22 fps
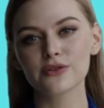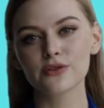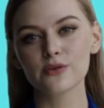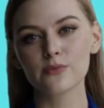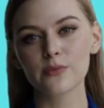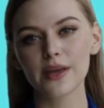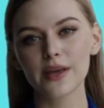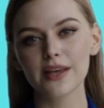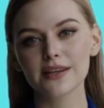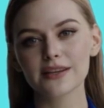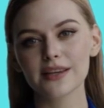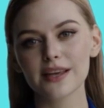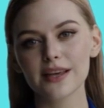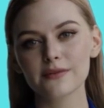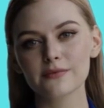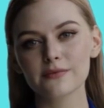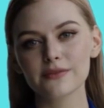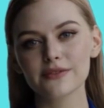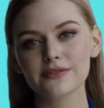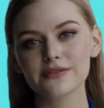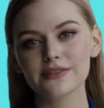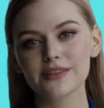domain
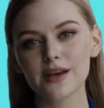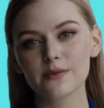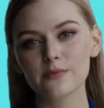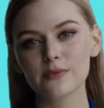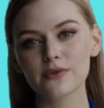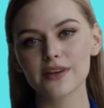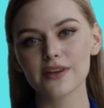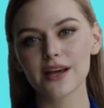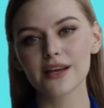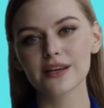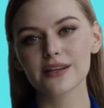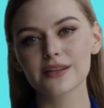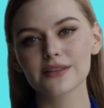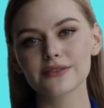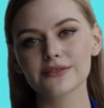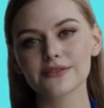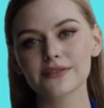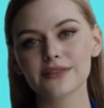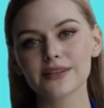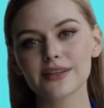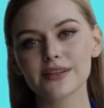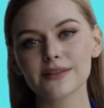names
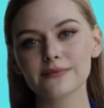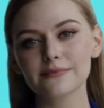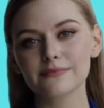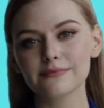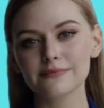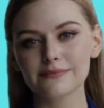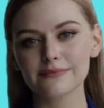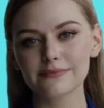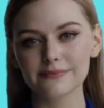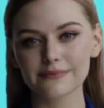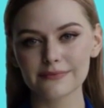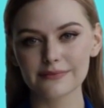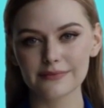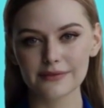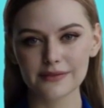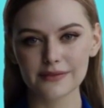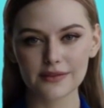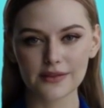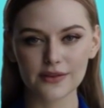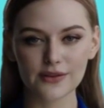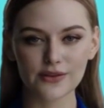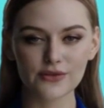simultaneously.
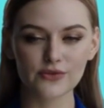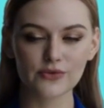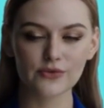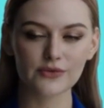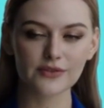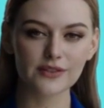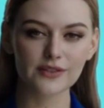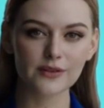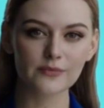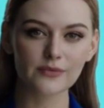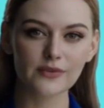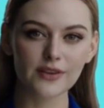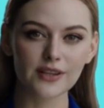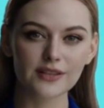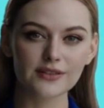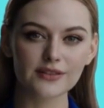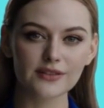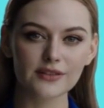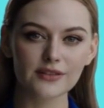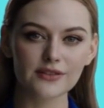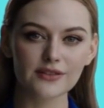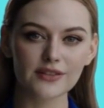Do some
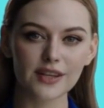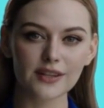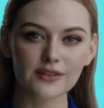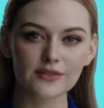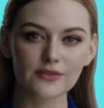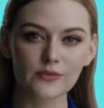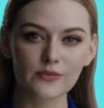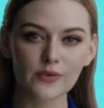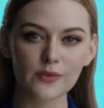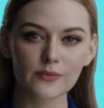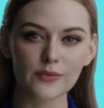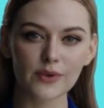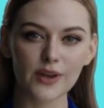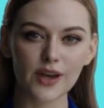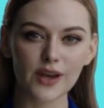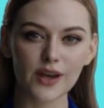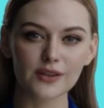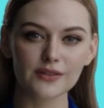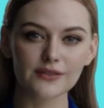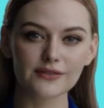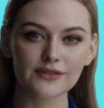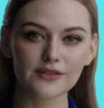research into what
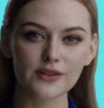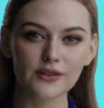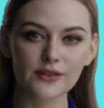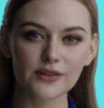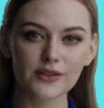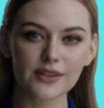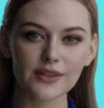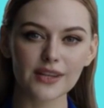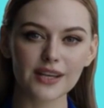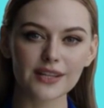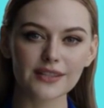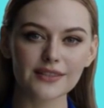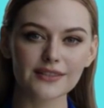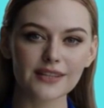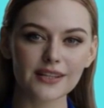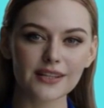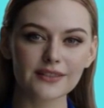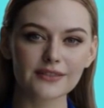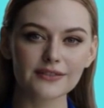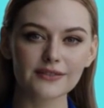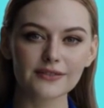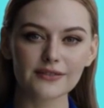blogs currently
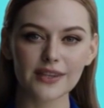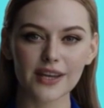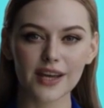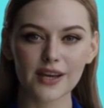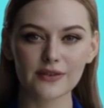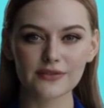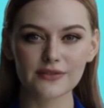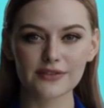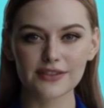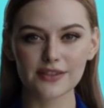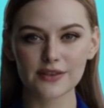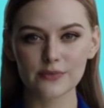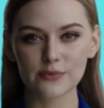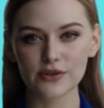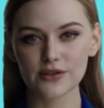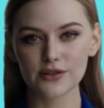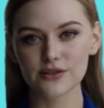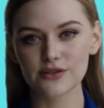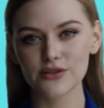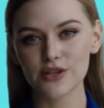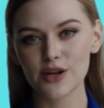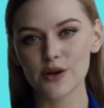exist that have a
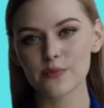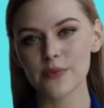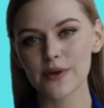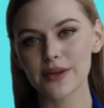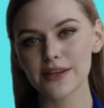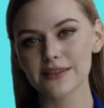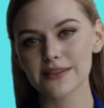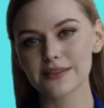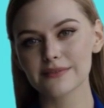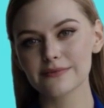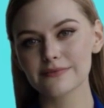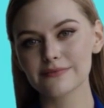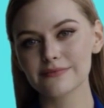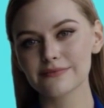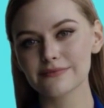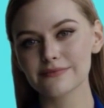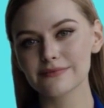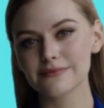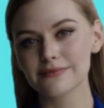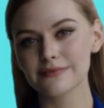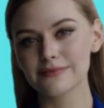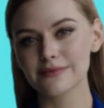similar topic.
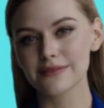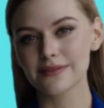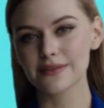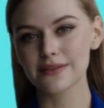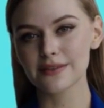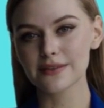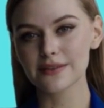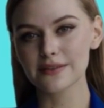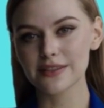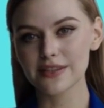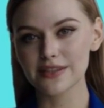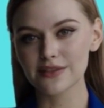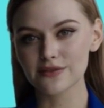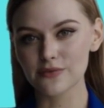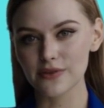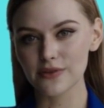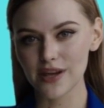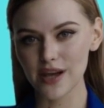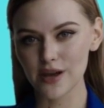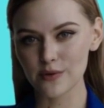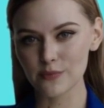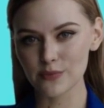This
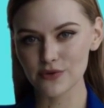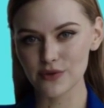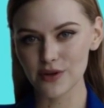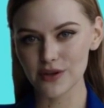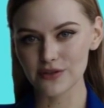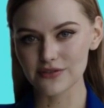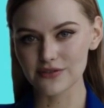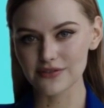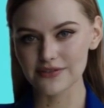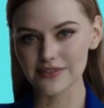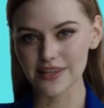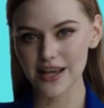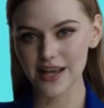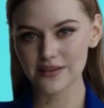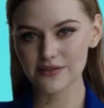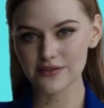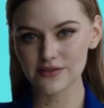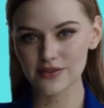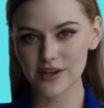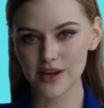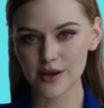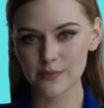will help you understand
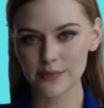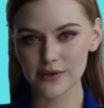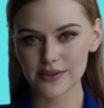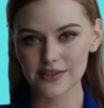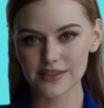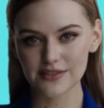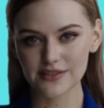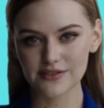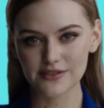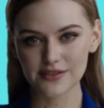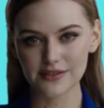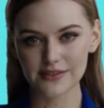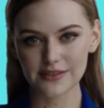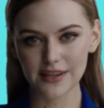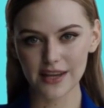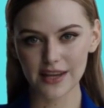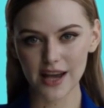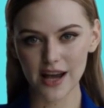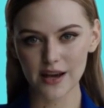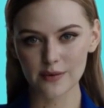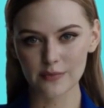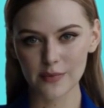your competition
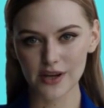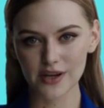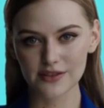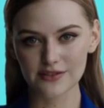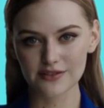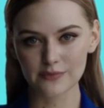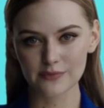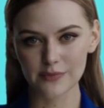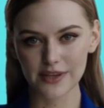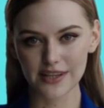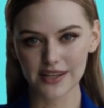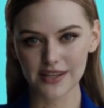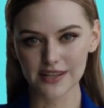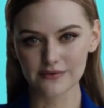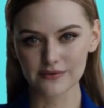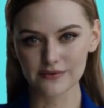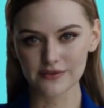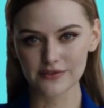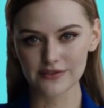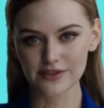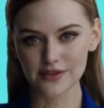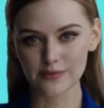and possibly give
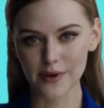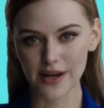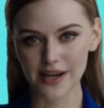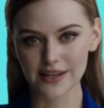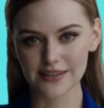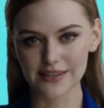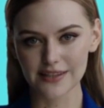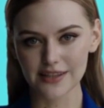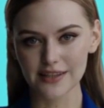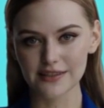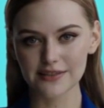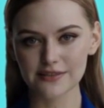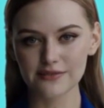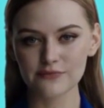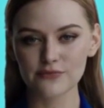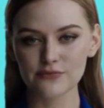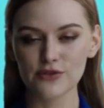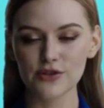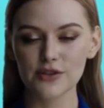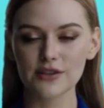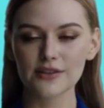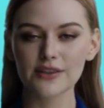you some ideas
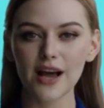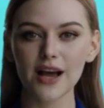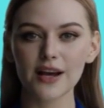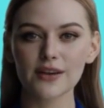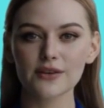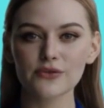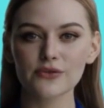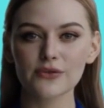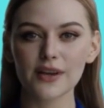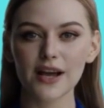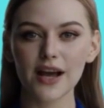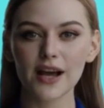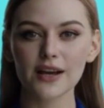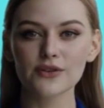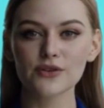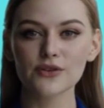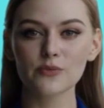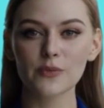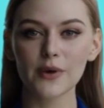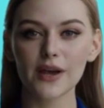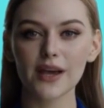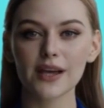for a title and
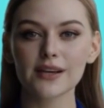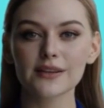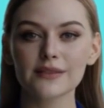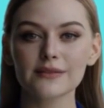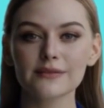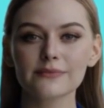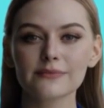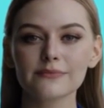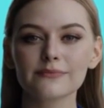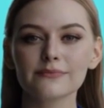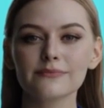domain.